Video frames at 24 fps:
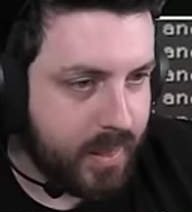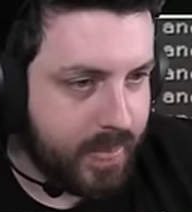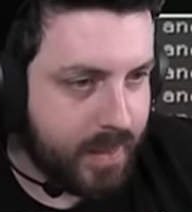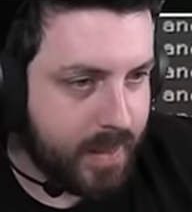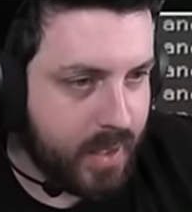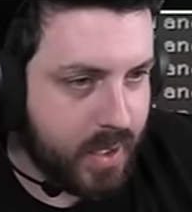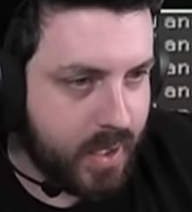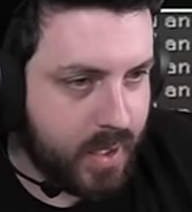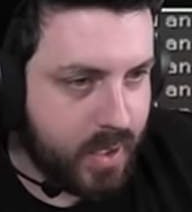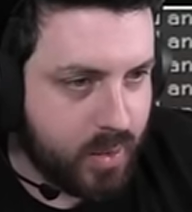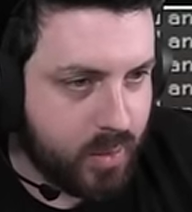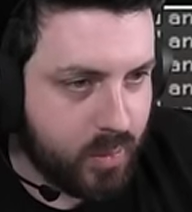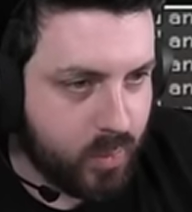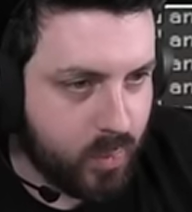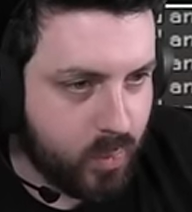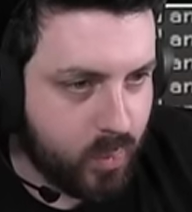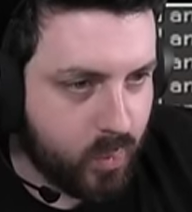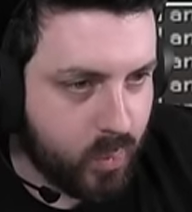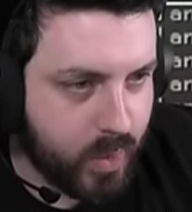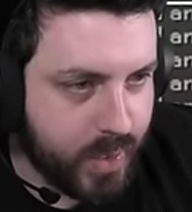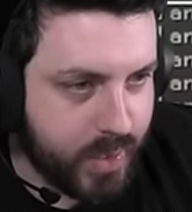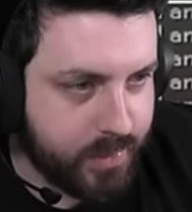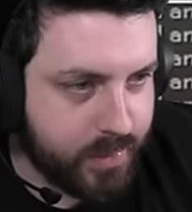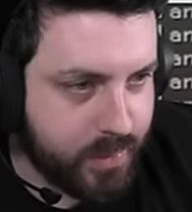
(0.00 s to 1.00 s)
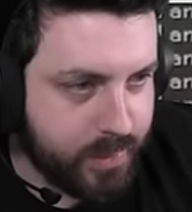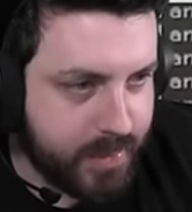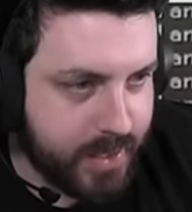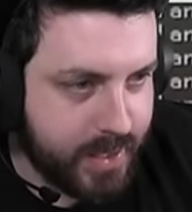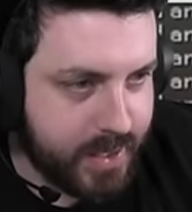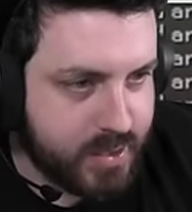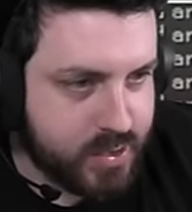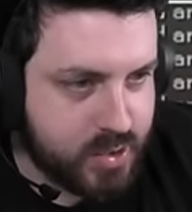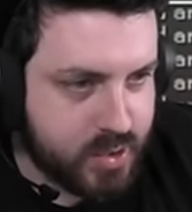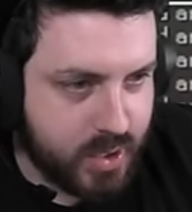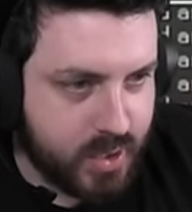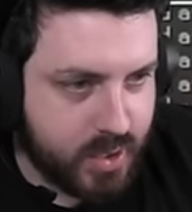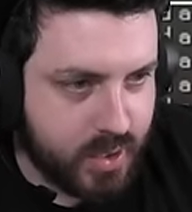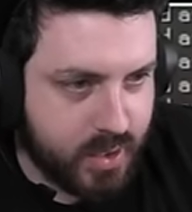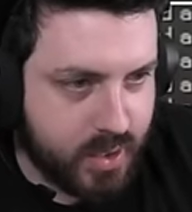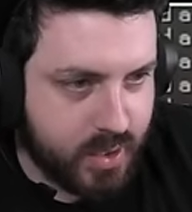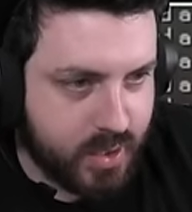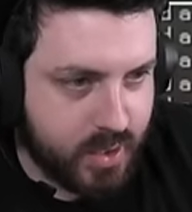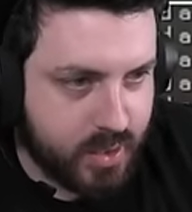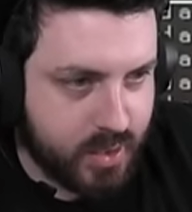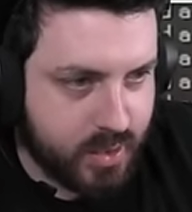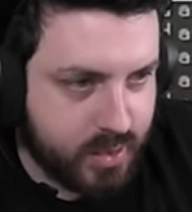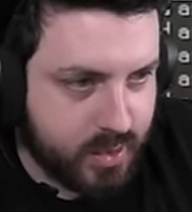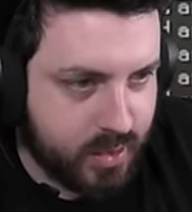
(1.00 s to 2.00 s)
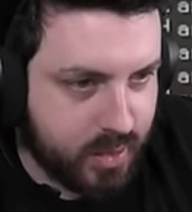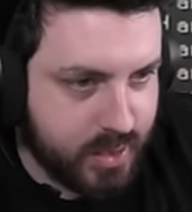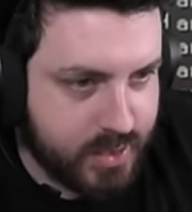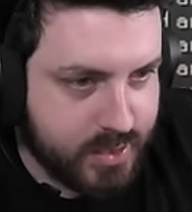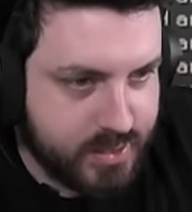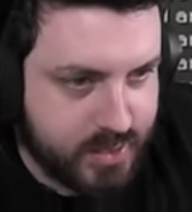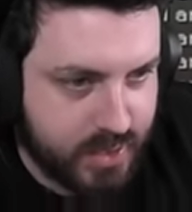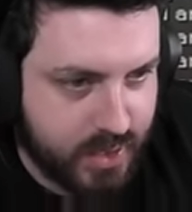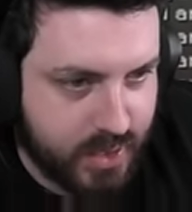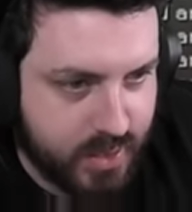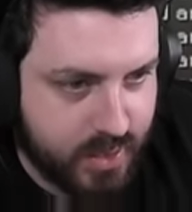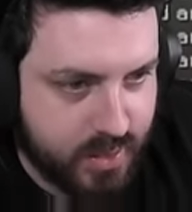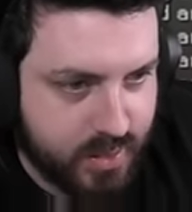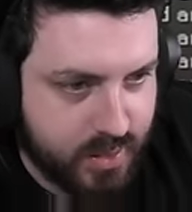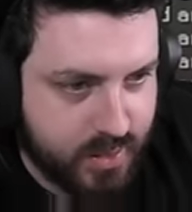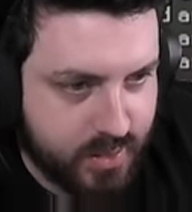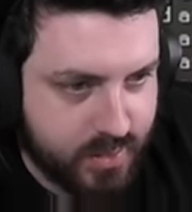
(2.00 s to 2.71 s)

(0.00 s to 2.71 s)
Uh, why do we ban uh, clients again?